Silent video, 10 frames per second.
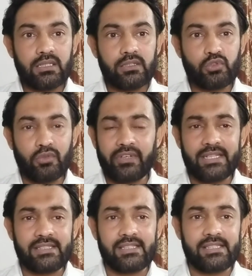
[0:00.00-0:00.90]
So far
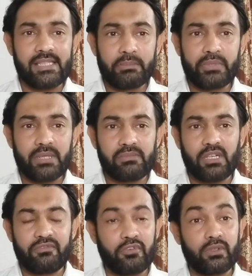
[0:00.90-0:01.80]
as the symptoms
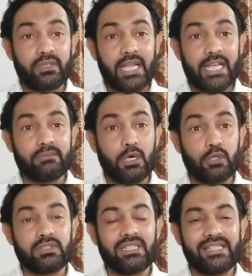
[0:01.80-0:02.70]
of foot and
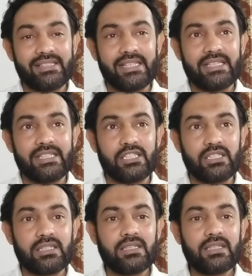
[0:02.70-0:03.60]
mouth
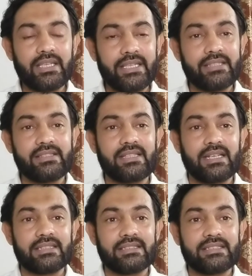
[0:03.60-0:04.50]
disease is
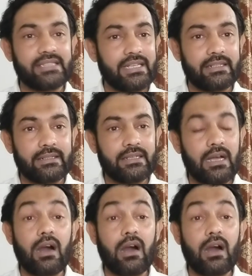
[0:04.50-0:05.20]
concerned,